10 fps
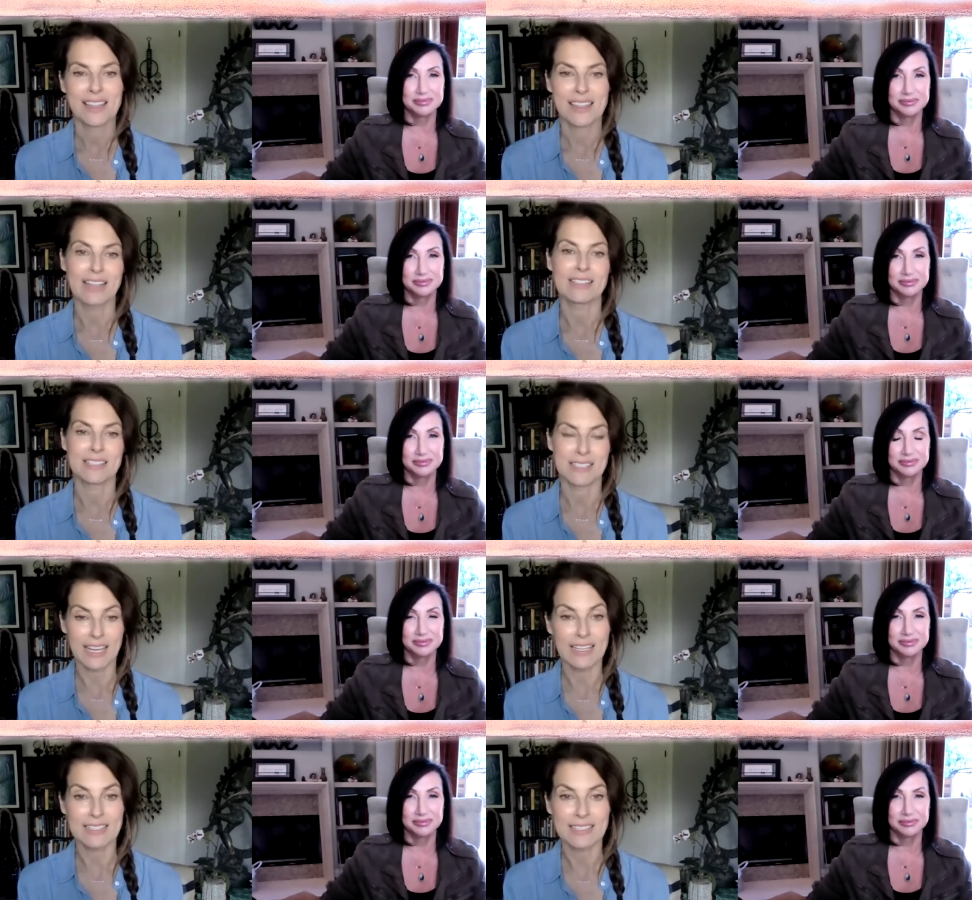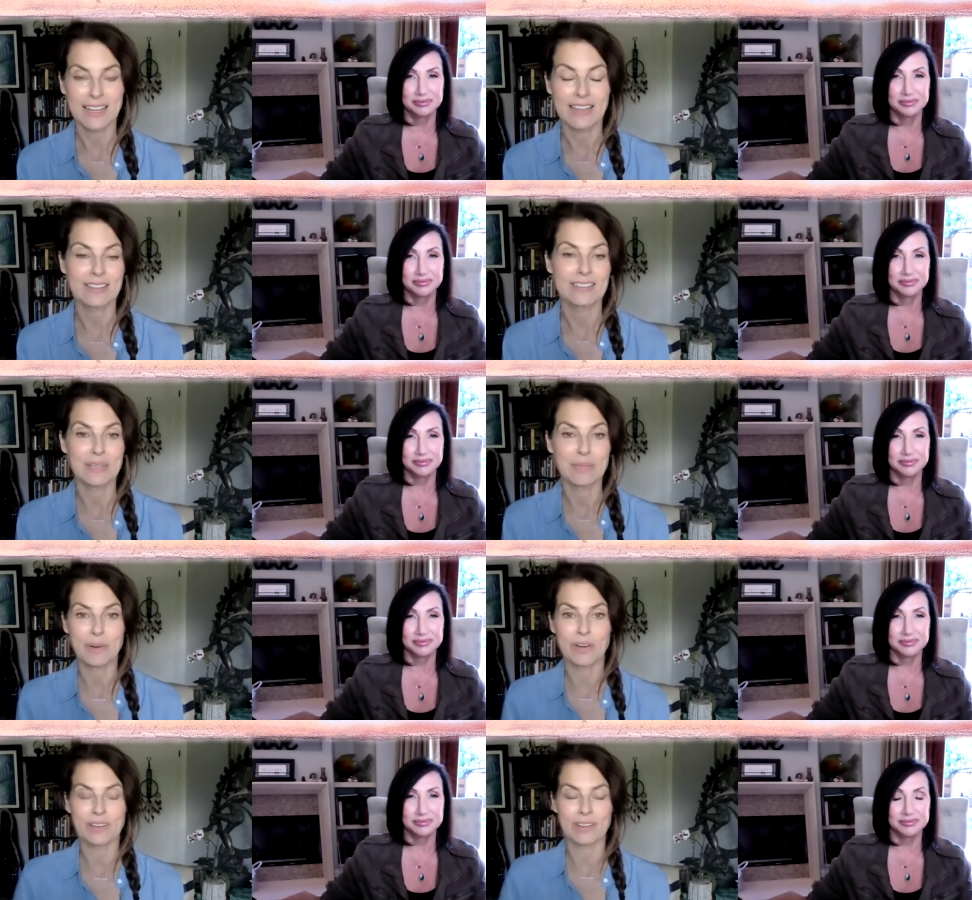Speaker 1: that state and the
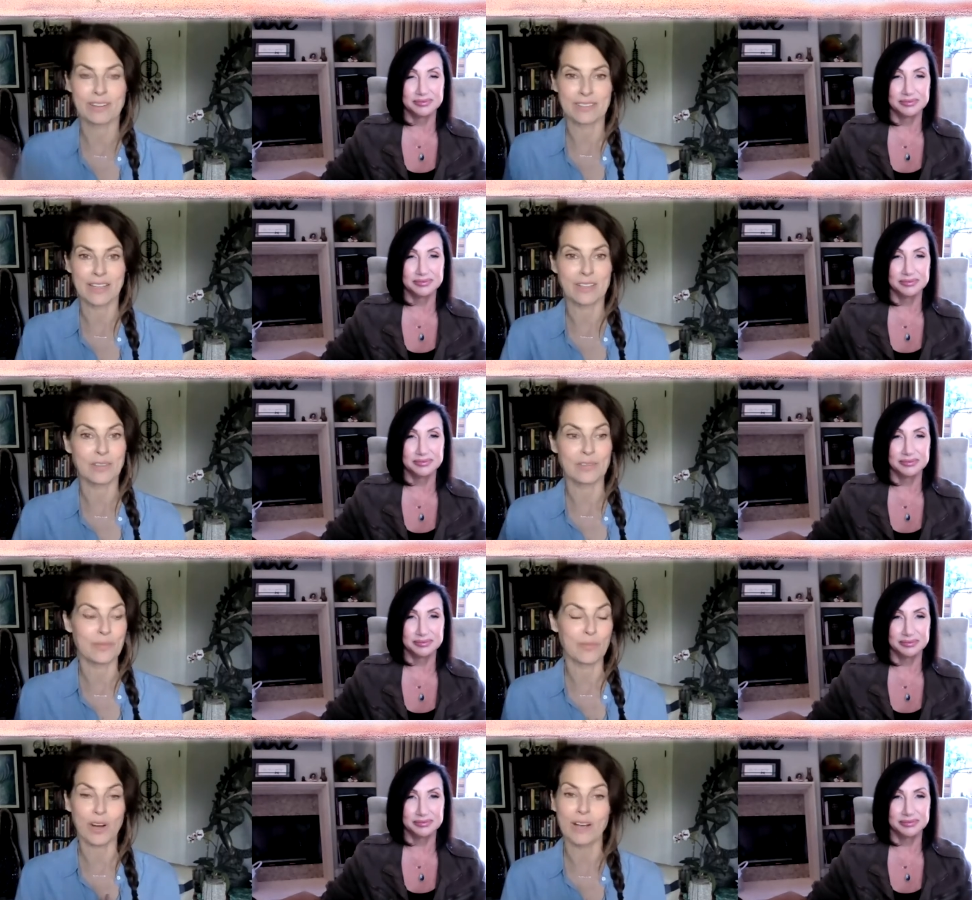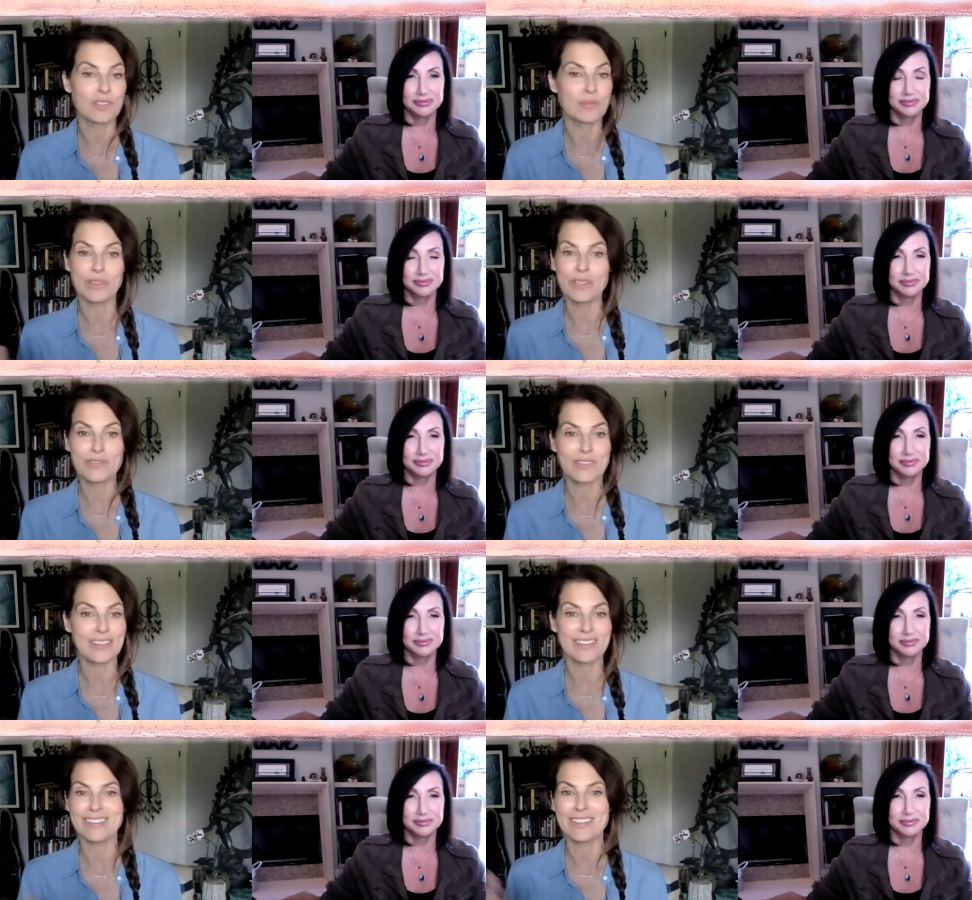deeper that you the more comfortable you
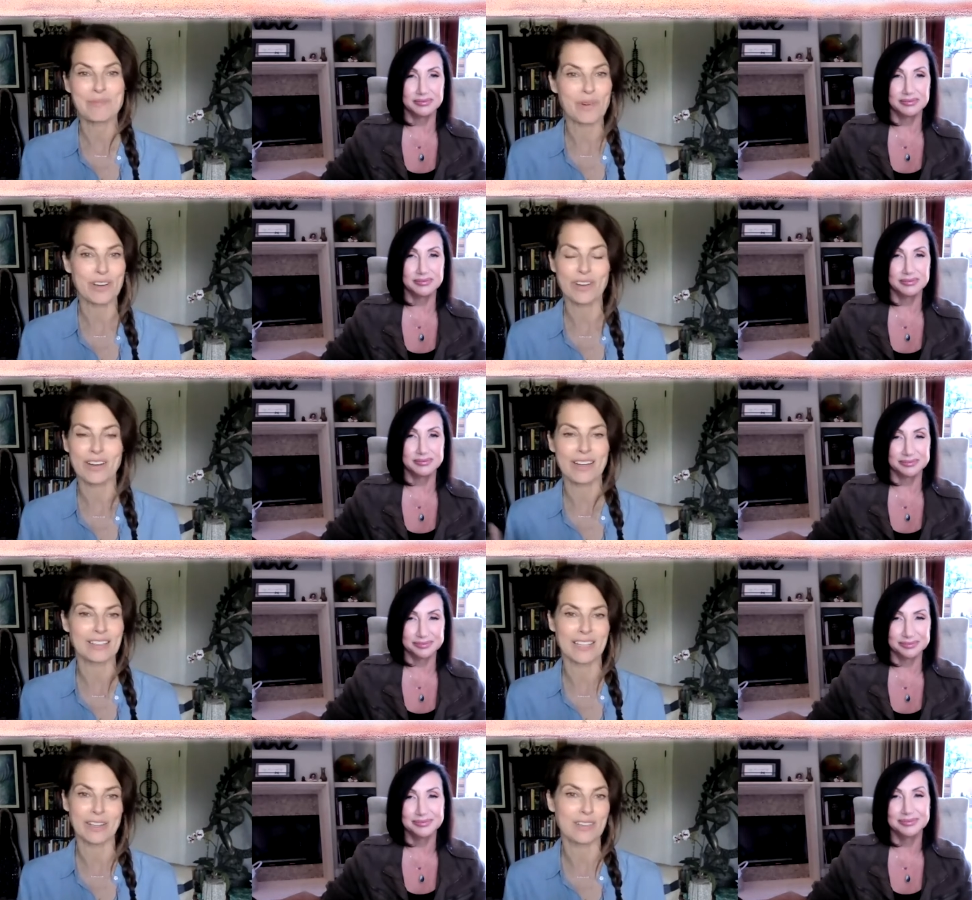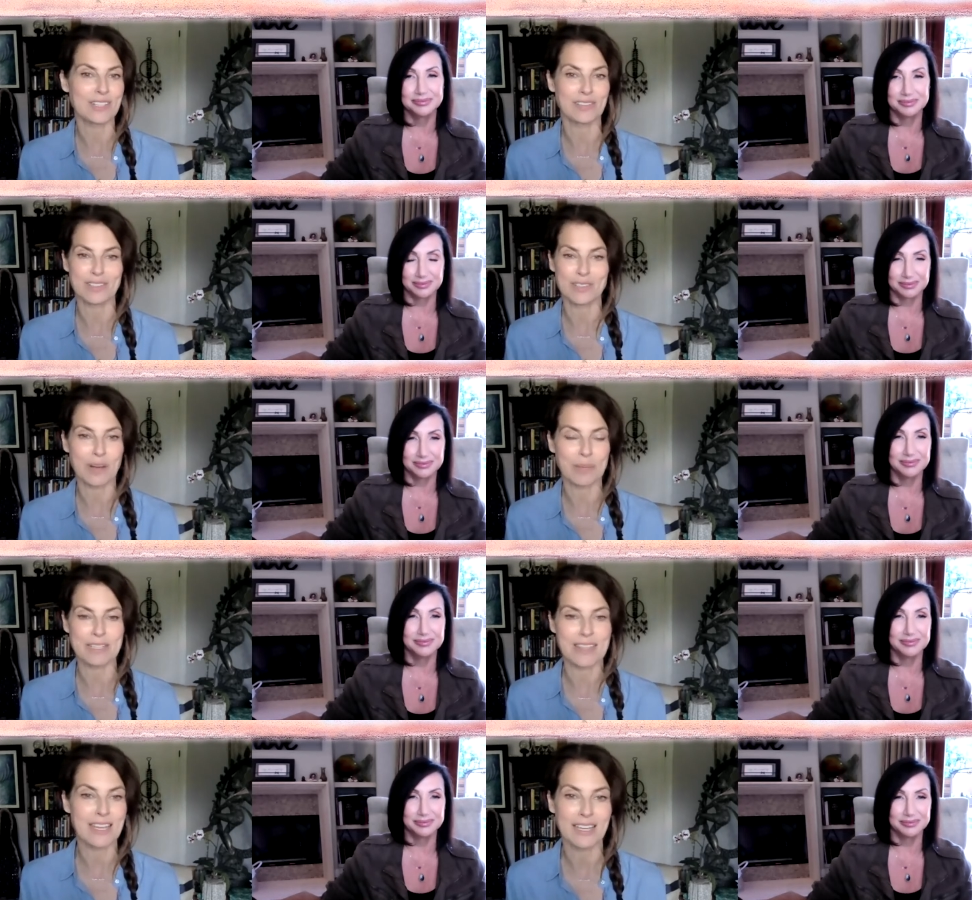feel the more you're going to allow yourself to drop
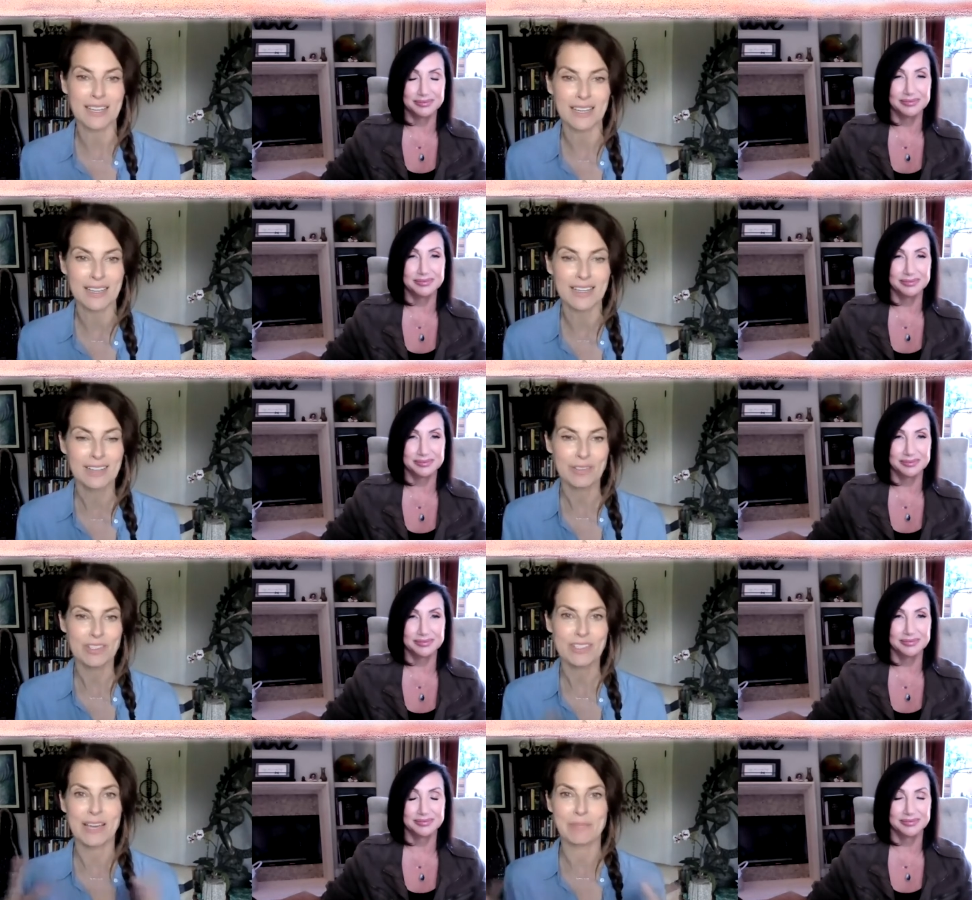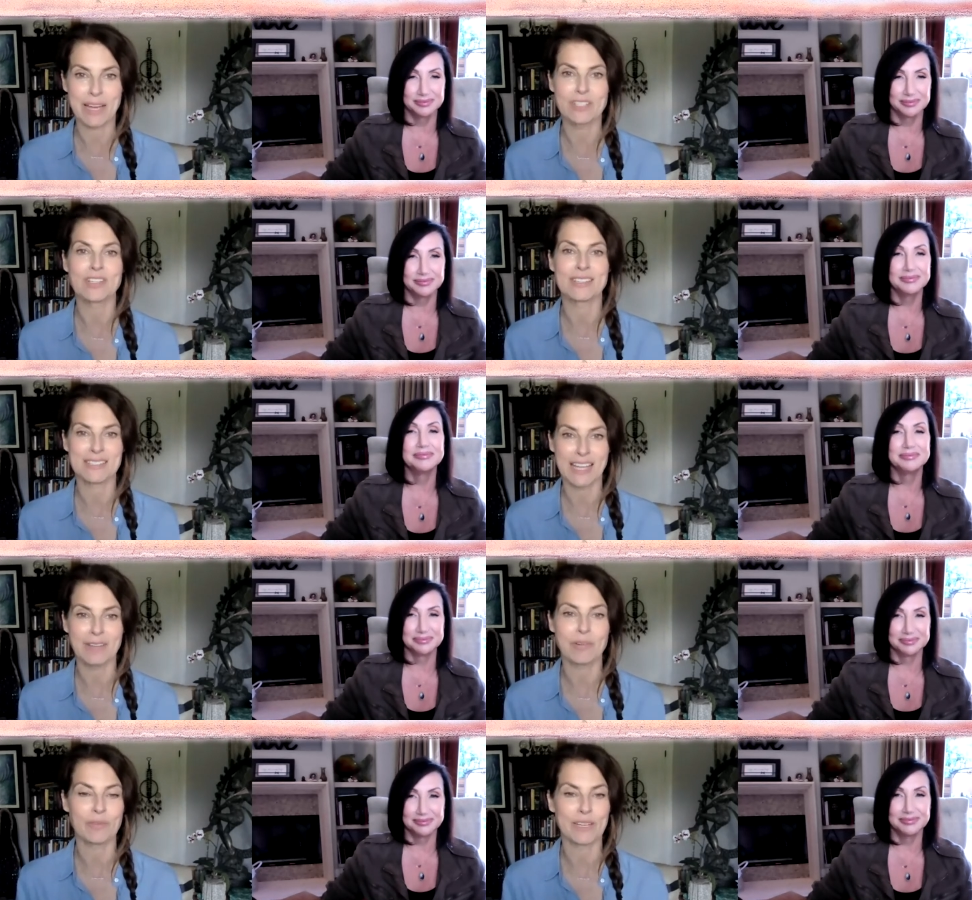into theta which is that magic
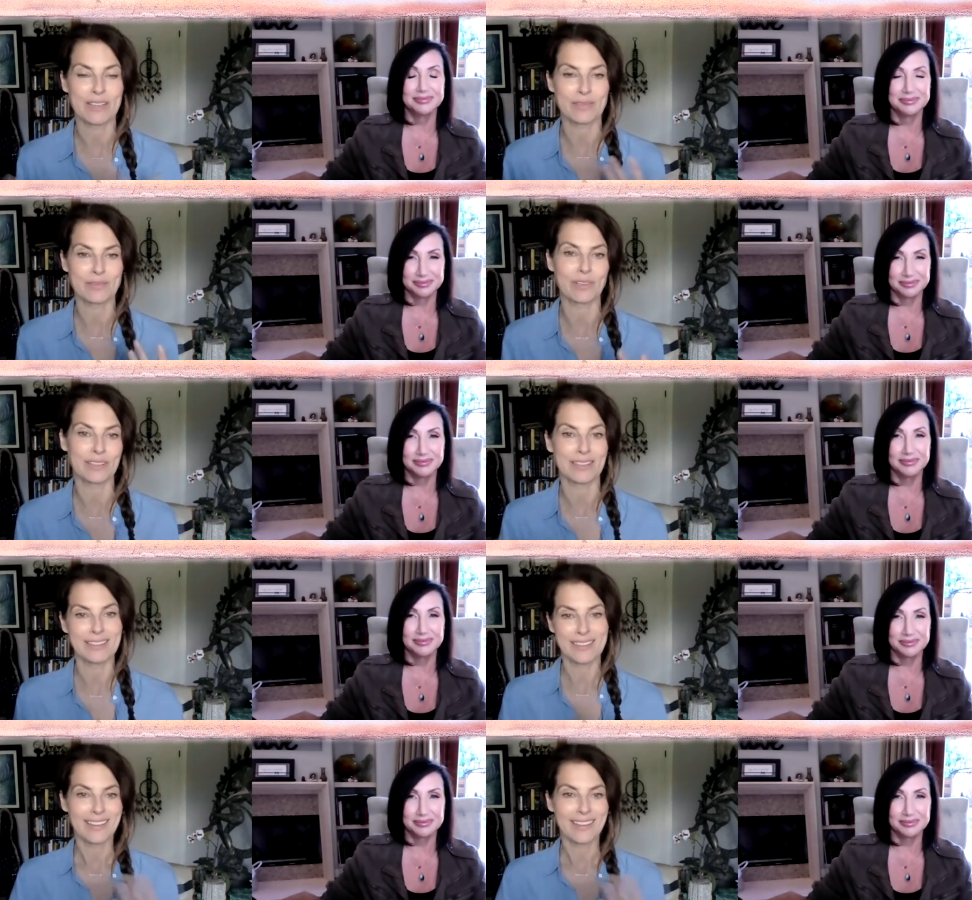state where we can really